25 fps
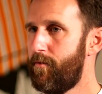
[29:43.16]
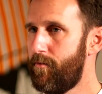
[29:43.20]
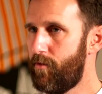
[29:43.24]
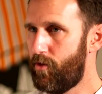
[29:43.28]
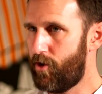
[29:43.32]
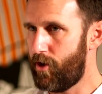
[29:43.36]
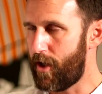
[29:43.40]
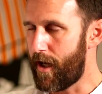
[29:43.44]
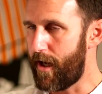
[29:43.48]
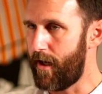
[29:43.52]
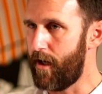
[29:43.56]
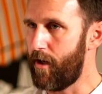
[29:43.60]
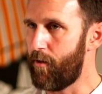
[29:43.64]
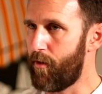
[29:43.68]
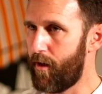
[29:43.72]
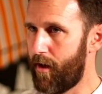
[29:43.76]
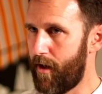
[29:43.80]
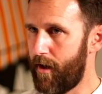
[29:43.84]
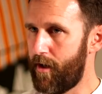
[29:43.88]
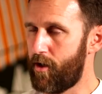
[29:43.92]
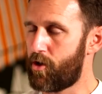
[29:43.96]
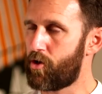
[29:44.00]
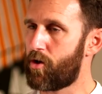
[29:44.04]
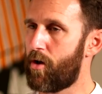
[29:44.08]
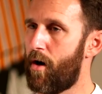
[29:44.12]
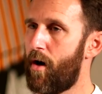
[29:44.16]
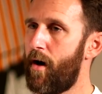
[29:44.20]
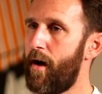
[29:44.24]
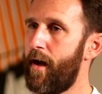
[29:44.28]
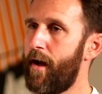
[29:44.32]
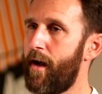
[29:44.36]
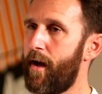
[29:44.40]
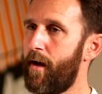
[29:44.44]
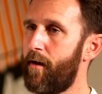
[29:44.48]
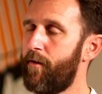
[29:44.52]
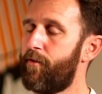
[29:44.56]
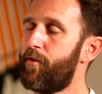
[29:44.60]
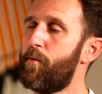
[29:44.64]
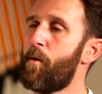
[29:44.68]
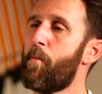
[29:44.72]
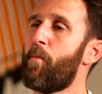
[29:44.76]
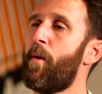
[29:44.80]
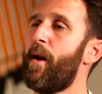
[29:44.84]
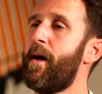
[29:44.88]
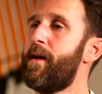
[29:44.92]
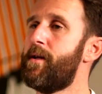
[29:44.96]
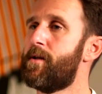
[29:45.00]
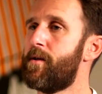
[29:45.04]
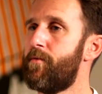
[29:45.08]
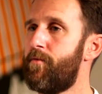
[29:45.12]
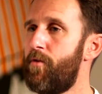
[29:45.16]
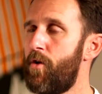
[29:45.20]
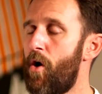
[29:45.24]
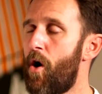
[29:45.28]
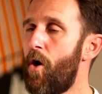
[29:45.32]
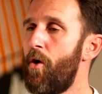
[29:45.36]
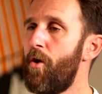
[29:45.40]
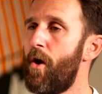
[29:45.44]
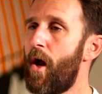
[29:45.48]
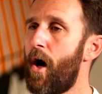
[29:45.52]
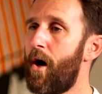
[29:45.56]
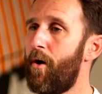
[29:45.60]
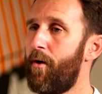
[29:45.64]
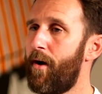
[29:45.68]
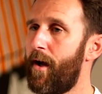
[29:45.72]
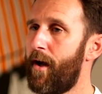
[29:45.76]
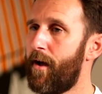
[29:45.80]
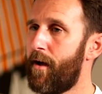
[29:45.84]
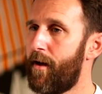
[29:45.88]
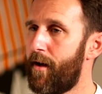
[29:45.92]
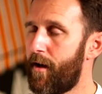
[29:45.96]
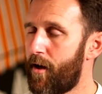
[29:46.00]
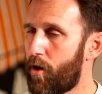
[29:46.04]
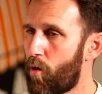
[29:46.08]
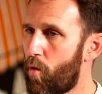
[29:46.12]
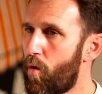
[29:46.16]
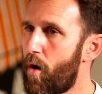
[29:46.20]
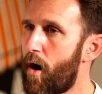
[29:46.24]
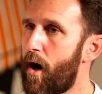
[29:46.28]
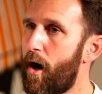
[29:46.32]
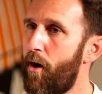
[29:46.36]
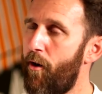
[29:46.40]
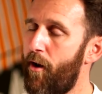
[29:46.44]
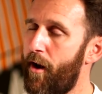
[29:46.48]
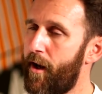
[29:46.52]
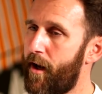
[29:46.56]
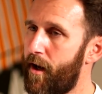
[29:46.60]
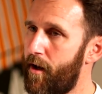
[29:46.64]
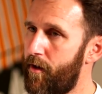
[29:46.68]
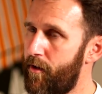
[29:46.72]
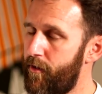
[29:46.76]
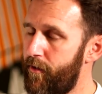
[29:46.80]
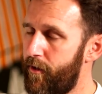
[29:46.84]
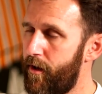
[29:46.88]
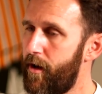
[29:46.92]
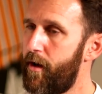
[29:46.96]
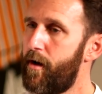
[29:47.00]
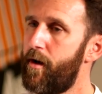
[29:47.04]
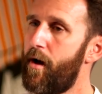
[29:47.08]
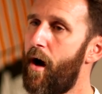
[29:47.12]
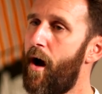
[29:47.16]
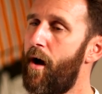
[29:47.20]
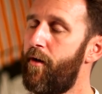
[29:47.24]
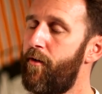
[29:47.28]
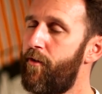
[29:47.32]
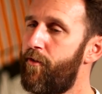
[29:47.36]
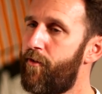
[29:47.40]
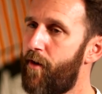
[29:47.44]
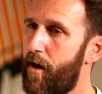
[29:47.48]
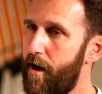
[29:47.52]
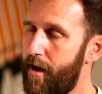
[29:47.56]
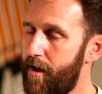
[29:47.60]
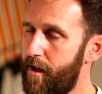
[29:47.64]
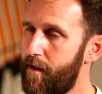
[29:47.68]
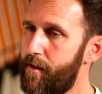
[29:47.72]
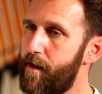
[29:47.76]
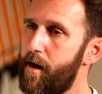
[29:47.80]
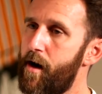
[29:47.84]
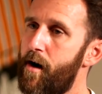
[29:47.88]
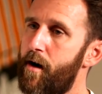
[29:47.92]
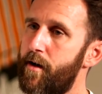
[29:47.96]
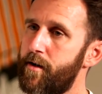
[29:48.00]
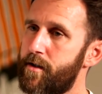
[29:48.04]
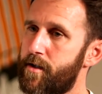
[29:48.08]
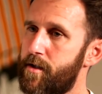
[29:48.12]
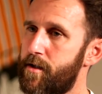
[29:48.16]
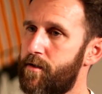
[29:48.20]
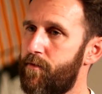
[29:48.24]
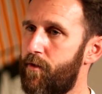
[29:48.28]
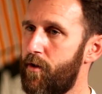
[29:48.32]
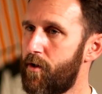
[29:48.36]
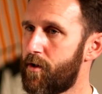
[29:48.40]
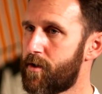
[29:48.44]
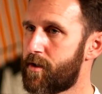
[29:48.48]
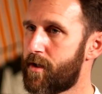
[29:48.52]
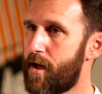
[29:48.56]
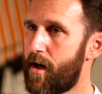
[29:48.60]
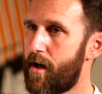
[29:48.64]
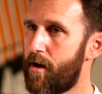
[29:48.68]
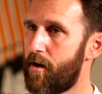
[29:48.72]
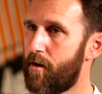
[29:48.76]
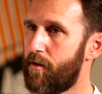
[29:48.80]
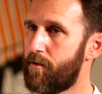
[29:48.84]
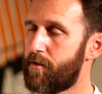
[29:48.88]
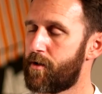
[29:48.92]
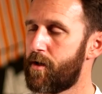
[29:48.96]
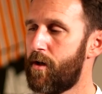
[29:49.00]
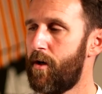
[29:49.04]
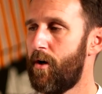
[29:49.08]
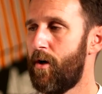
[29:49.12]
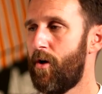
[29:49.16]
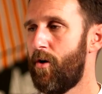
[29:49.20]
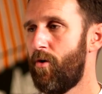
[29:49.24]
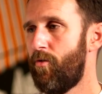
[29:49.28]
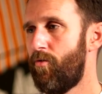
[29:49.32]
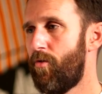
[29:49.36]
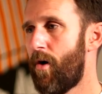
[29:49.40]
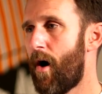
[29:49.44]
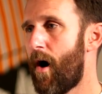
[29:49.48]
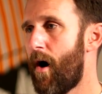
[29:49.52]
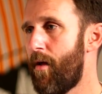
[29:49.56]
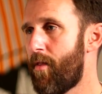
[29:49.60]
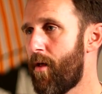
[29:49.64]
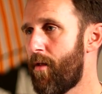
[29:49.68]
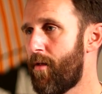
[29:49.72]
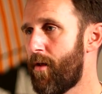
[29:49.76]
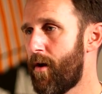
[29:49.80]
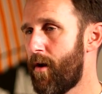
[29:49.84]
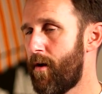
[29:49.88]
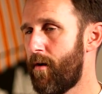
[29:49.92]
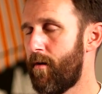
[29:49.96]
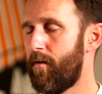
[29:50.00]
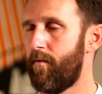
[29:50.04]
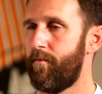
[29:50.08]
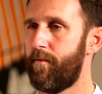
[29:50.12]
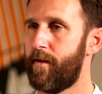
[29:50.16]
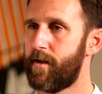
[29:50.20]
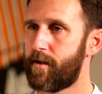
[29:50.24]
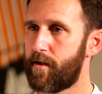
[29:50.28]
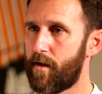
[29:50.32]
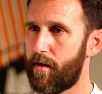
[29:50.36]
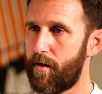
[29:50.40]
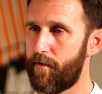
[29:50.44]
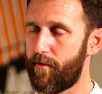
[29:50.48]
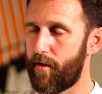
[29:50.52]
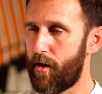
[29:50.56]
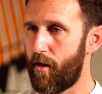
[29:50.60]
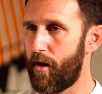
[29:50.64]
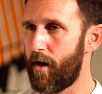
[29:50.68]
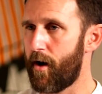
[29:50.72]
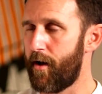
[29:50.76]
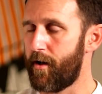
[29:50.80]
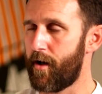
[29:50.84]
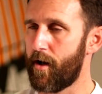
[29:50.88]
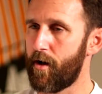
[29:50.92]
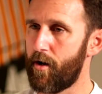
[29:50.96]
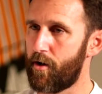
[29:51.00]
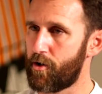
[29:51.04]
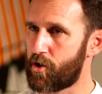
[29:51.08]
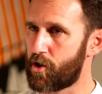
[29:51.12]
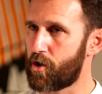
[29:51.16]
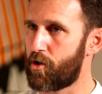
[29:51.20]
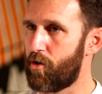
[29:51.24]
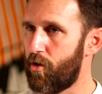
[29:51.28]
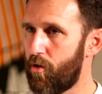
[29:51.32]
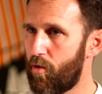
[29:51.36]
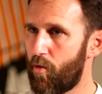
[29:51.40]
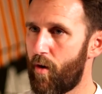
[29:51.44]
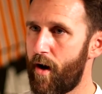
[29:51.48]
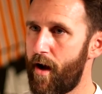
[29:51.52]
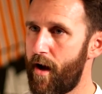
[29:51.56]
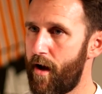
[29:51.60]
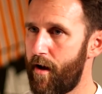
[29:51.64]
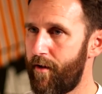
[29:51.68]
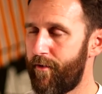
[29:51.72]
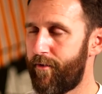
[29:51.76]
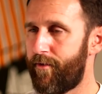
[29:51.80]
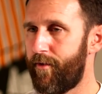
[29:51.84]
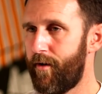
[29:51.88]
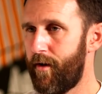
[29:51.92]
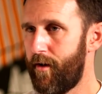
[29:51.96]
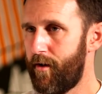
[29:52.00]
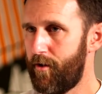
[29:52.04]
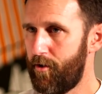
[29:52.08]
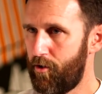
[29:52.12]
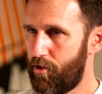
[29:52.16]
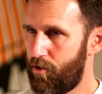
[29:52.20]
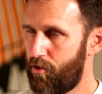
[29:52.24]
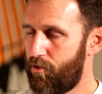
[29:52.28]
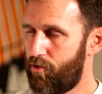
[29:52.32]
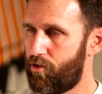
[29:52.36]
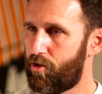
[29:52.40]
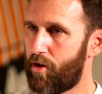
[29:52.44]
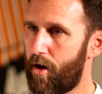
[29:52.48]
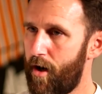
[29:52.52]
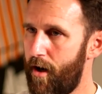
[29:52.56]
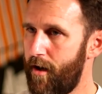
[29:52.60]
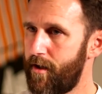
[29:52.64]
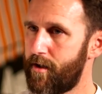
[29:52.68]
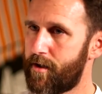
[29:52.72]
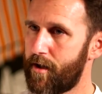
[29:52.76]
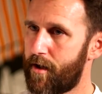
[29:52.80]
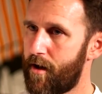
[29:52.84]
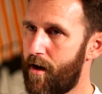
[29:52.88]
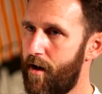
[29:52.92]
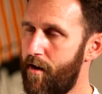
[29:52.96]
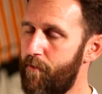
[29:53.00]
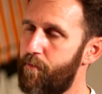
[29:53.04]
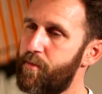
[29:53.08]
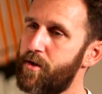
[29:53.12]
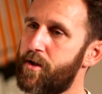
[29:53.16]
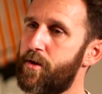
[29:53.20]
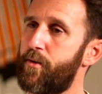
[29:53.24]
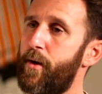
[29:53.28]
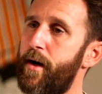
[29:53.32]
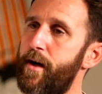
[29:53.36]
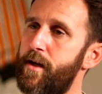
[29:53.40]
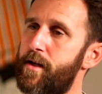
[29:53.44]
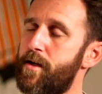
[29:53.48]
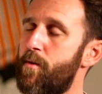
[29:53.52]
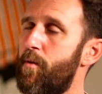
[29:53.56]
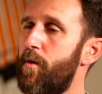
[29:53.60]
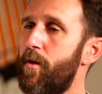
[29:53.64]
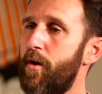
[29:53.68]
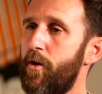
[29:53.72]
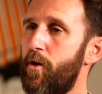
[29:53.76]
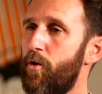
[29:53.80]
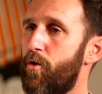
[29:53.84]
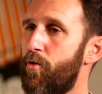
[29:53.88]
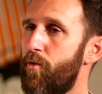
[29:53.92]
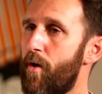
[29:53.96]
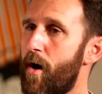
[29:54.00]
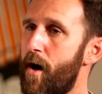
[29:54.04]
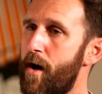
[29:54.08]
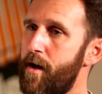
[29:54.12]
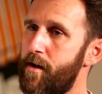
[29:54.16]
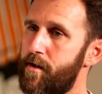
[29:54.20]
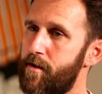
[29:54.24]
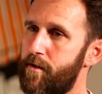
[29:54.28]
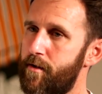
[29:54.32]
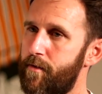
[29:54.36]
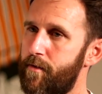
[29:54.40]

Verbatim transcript: genuinely trying from a place of not knowing and inquiring and, and finding the answers for yourselves mm. rather than this kind of very ideological way of trying to kind of persuade someone that you're right.